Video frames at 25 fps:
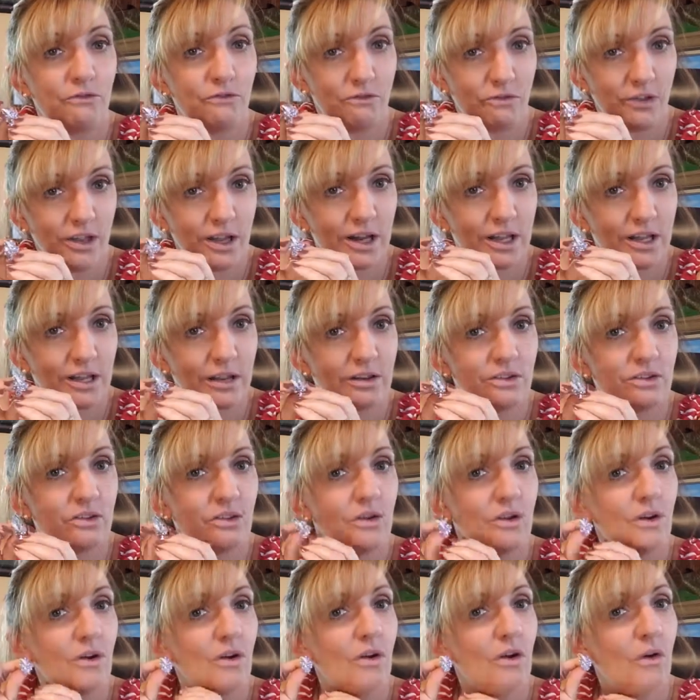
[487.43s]
fit it
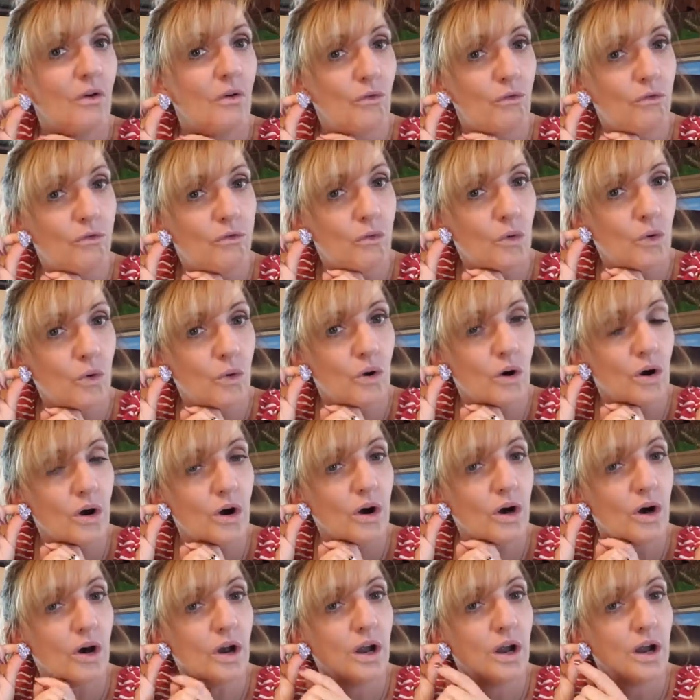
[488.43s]
for,